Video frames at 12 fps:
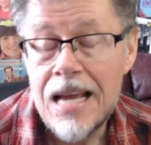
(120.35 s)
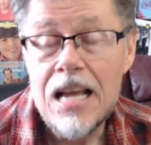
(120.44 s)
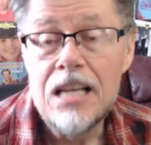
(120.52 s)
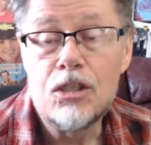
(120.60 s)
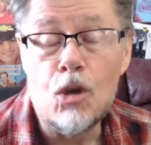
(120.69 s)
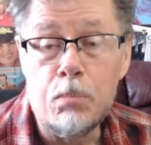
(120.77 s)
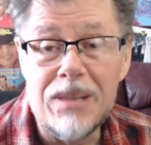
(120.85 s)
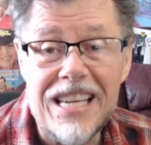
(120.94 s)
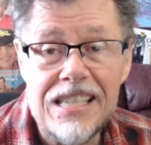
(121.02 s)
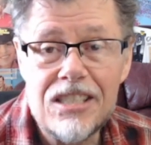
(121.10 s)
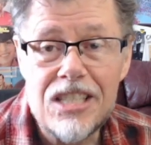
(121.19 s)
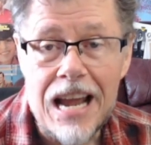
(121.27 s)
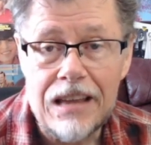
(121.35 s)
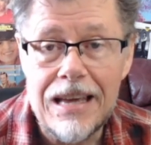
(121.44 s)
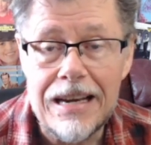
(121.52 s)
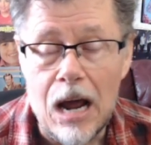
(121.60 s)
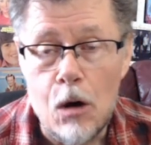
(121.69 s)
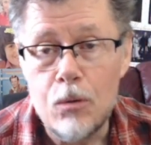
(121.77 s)
So please check
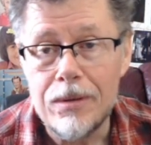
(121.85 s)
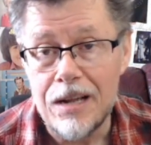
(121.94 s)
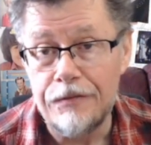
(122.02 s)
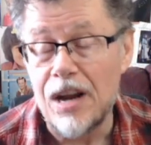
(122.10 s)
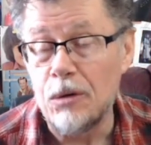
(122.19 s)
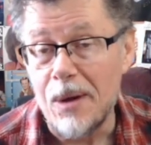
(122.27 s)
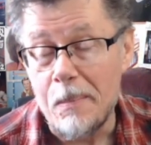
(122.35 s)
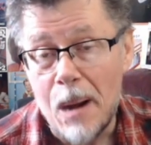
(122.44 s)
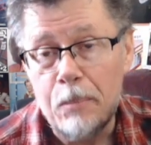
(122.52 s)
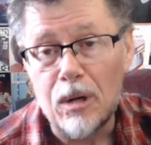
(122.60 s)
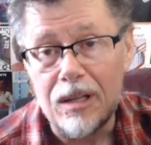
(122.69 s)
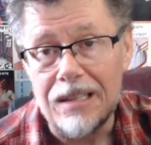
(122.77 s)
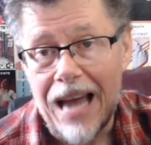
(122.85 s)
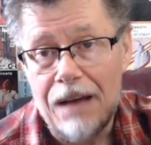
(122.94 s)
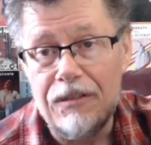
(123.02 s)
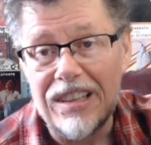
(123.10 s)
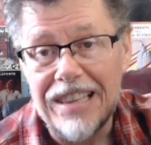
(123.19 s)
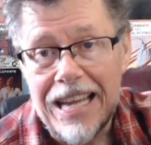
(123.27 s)
that out. If I remember, I'll
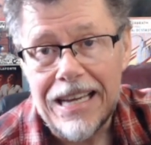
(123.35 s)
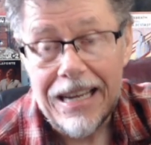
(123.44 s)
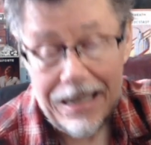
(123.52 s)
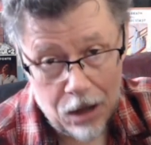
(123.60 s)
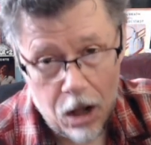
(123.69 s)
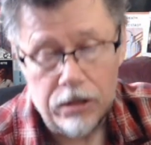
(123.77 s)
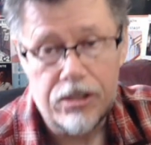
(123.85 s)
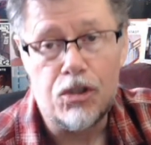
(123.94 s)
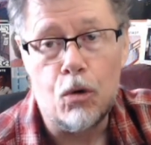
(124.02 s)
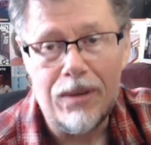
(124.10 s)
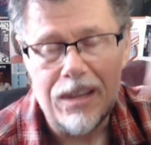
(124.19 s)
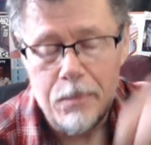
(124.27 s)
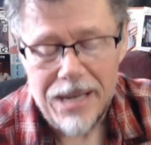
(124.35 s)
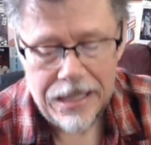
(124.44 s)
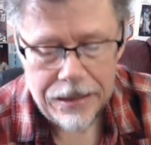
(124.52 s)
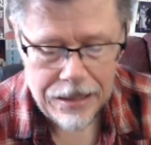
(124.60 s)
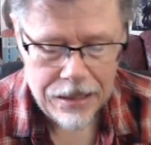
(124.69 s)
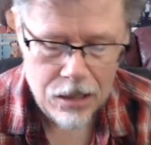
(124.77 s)
have a link also in the
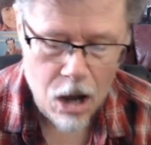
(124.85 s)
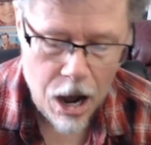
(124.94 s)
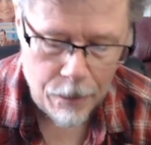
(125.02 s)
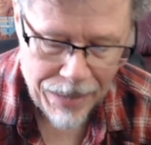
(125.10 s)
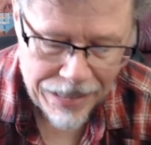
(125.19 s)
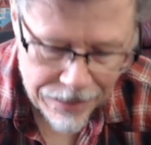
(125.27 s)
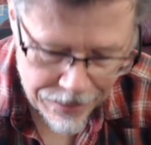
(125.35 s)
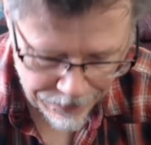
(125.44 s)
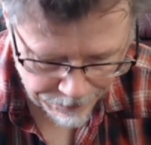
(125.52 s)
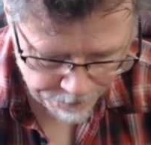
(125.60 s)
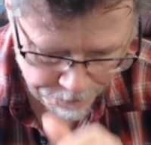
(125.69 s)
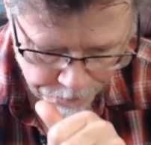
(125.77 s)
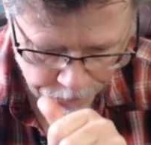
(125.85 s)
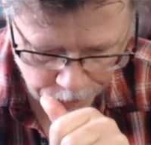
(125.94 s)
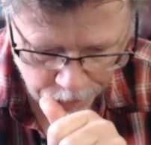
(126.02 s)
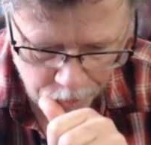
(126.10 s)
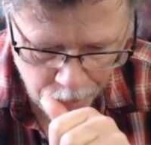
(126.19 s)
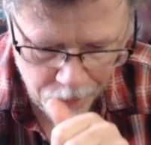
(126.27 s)
pinned comment.
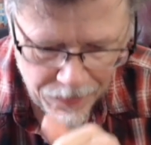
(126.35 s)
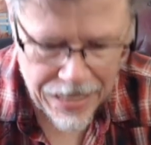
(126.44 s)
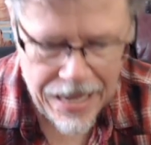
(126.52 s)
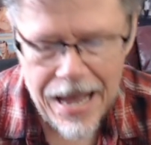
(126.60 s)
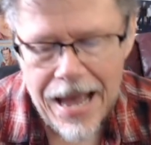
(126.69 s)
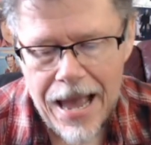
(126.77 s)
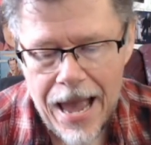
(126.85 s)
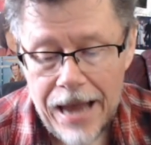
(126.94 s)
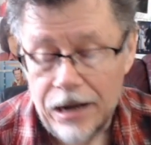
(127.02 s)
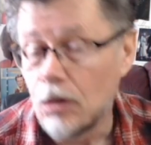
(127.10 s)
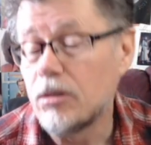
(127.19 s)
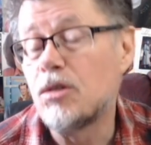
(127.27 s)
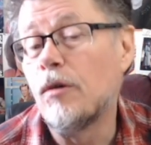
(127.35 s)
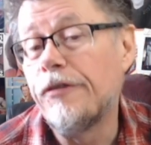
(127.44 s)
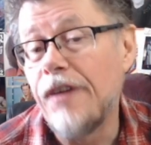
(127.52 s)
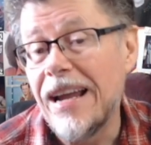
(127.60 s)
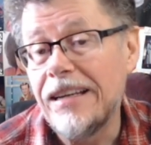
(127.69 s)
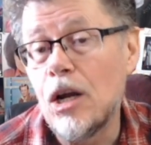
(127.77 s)
And also
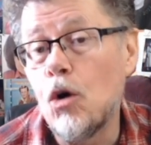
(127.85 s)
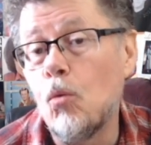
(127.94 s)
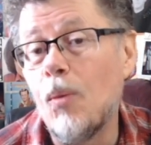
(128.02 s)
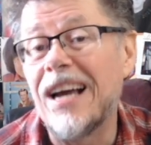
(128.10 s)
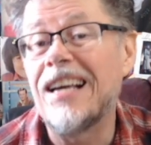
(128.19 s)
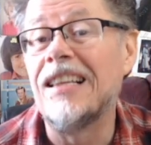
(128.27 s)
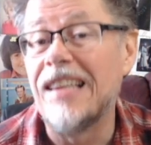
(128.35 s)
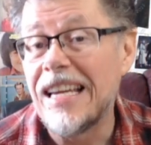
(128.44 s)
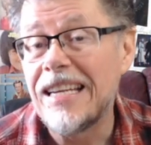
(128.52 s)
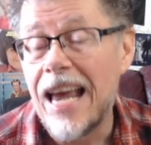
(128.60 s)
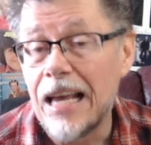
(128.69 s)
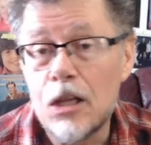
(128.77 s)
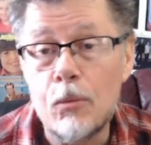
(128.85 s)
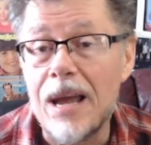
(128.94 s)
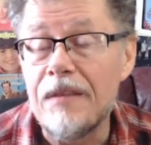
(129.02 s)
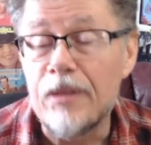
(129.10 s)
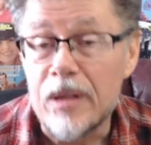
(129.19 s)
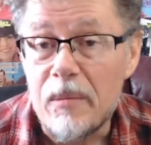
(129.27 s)
find out what Glenn Kellaway
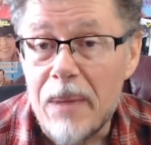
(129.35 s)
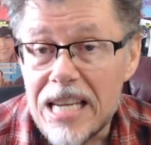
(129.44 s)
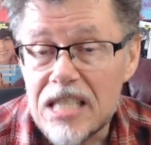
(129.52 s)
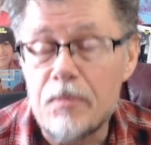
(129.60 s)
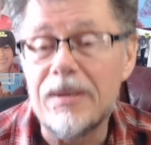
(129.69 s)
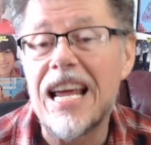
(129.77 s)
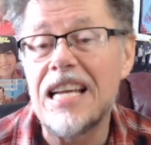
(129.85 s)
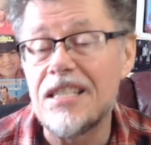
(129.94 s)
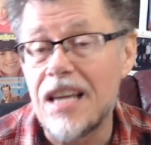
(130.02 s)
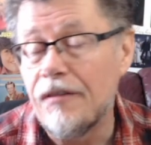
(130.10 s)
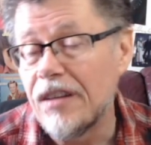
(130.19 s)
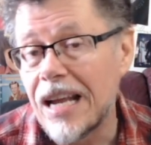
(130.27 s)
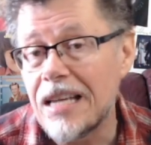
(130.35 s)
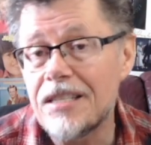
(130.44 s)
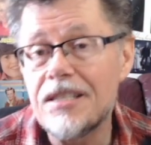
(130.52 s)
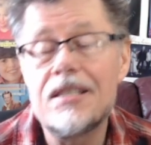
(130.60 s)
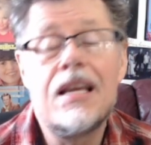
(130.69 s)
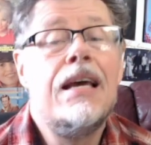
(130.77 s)
from the Basement has given
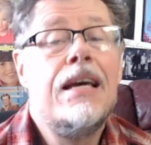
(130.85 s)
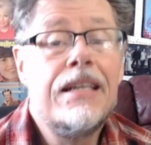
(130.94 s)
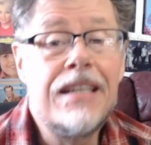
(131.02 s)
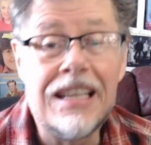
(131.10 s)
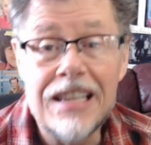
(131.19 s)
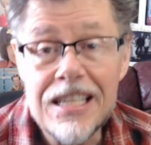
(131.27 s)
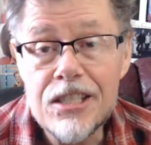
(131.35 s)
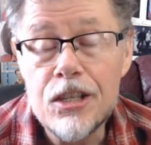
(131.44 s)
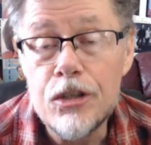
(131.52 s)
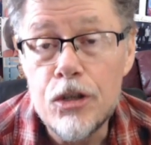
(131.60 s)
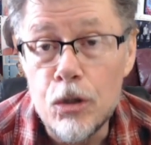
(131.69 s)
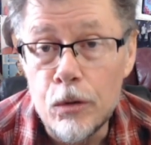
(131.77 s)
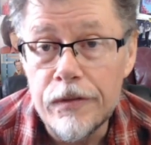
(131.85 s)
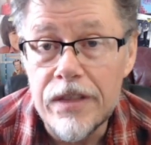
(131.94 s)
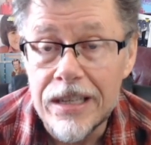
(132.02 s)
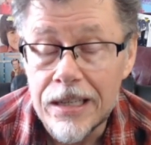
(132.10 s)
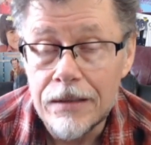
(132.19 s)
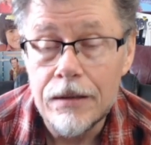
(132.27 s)
us to listen to for
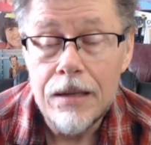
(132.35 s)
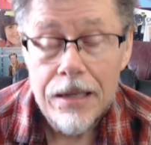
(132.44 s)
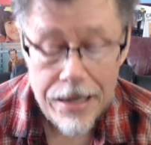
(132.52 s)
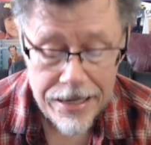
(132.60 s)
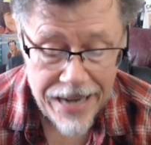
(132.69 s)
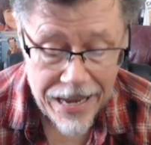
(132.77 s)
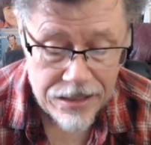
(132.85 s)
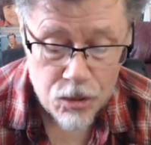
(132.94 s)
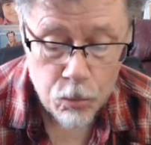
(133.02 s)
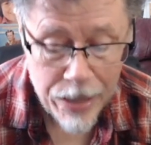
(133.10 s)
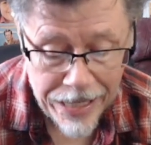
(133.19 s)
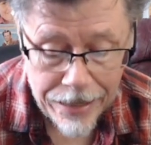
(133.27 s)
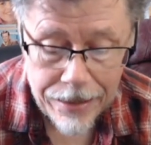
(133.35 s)
the next week.